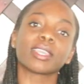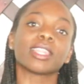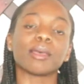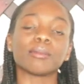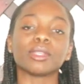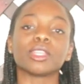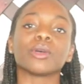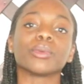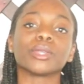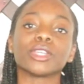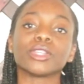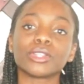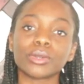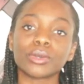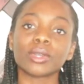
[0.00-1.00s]
Let me know what
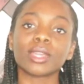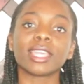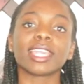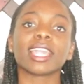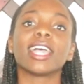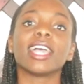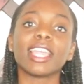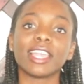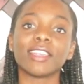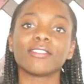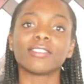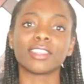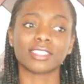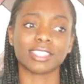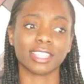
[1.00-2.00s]
you're doing, if
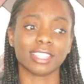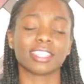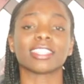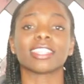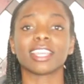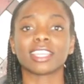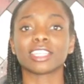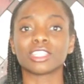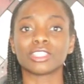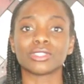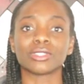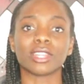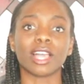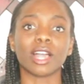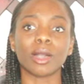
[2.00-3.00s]
there's anything that I could do
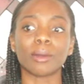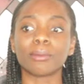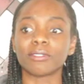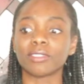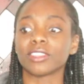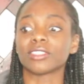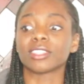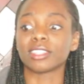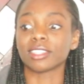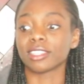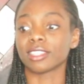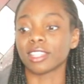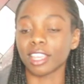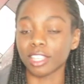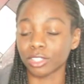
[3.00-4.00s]
to help, if there's
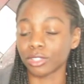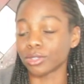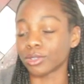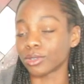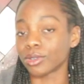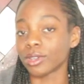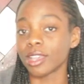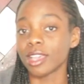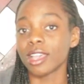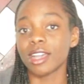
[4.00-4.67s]
anything that you